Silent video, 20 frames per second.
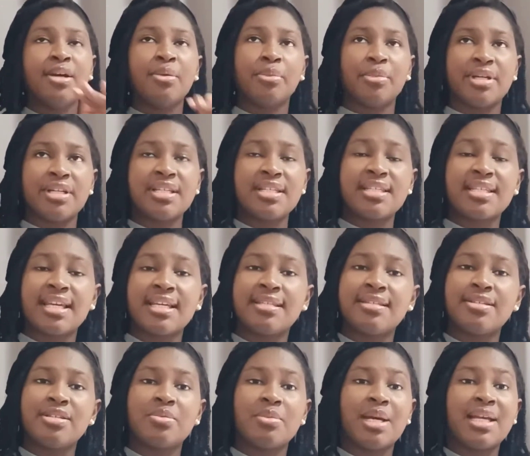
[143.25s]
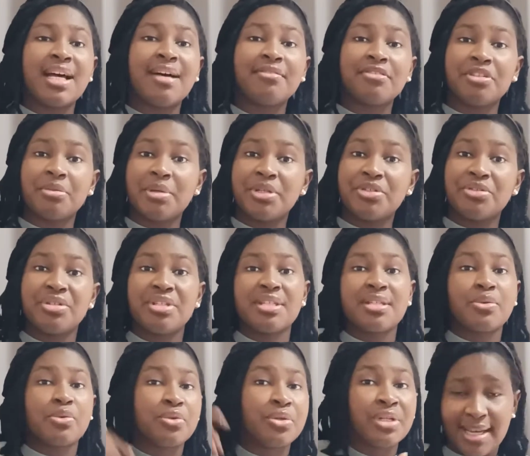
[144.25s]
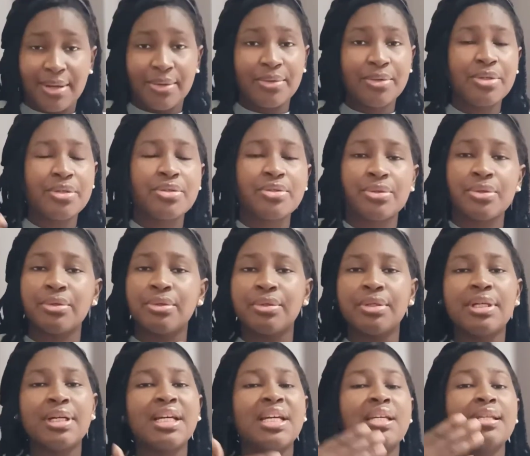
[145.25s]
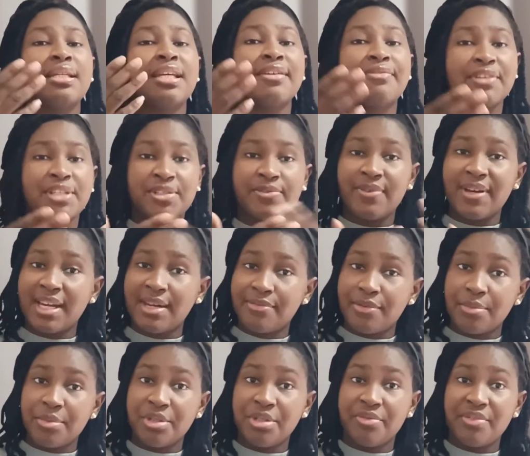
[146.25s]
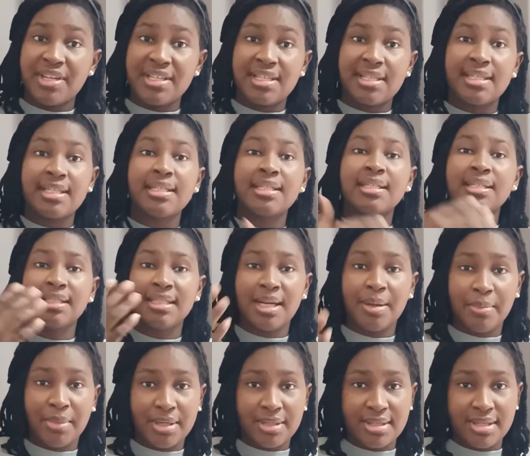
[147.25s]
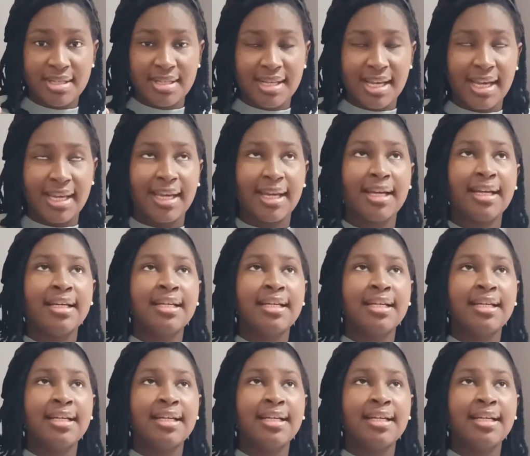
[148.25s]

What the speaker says: But in these cases, you may have the dormitories in town. So if it's farther from the university, the amount is higher.